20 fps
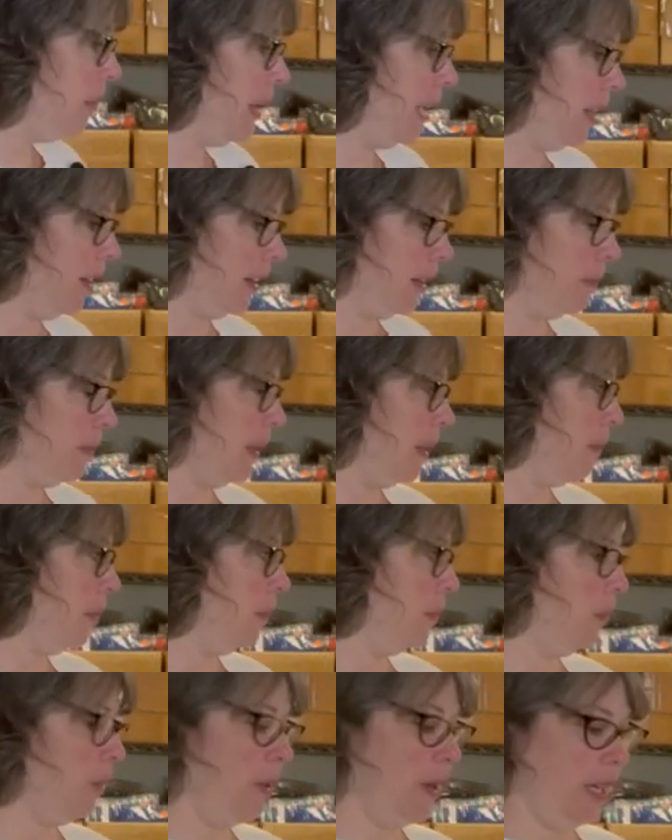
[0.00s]
American
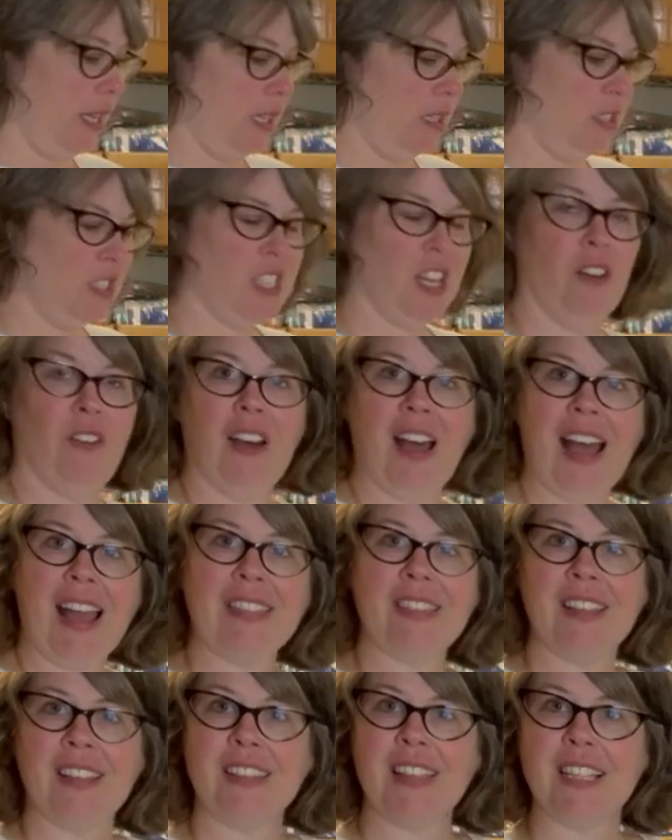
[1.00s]
Bubble Boy. So I
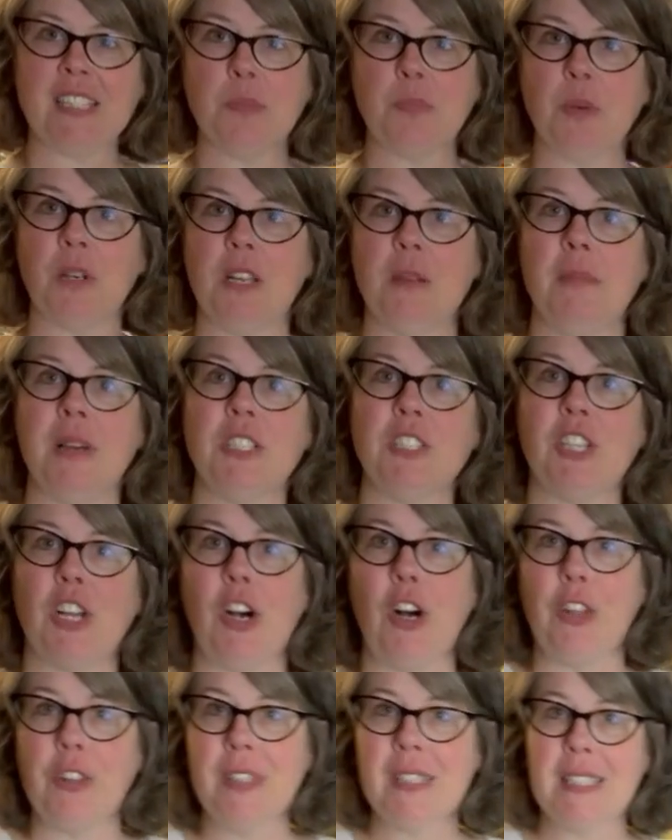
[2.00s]
think that's pretty much
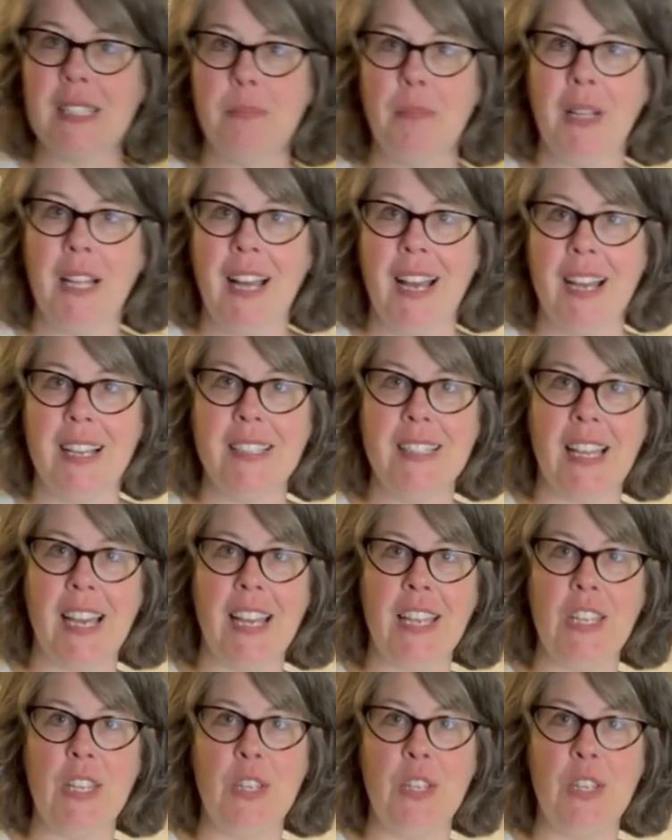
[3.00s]
all the supplies I